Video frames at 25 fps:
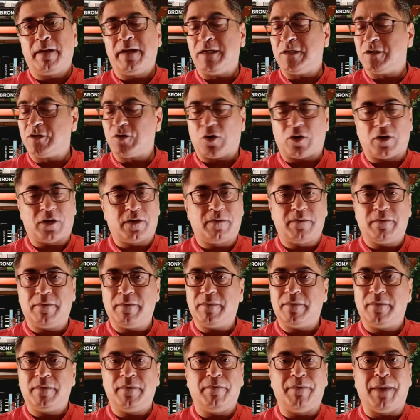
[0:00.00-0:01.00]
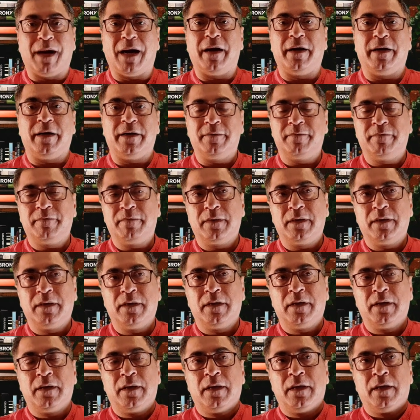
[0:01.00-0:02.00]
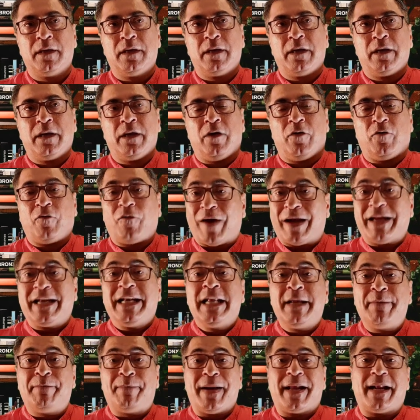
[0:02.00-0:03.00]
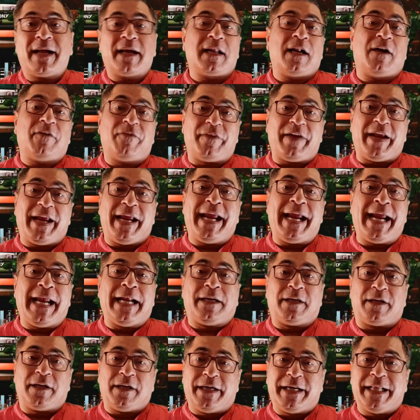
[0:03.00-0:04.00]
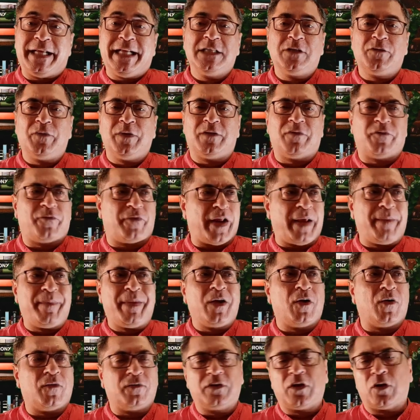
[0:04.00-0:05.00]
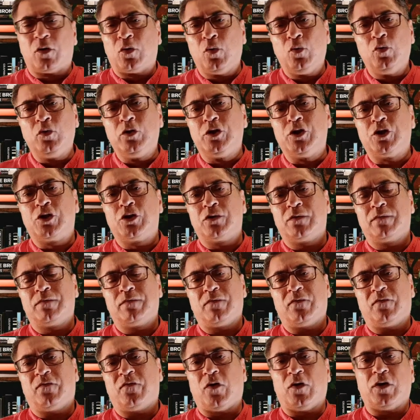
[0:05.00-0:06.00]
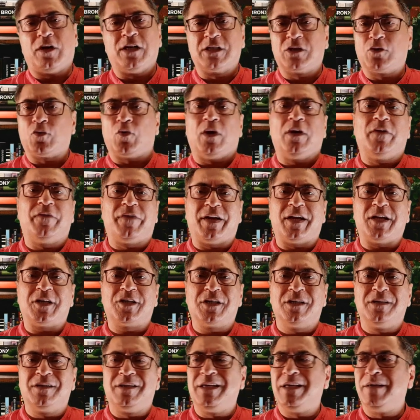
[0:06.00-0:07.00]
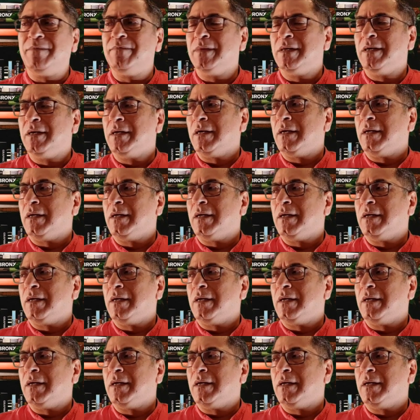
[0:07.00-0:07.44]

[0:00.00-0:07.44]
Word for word: is not barred. Finally, paragraph 8 deals with framing of the rules for disqualification. The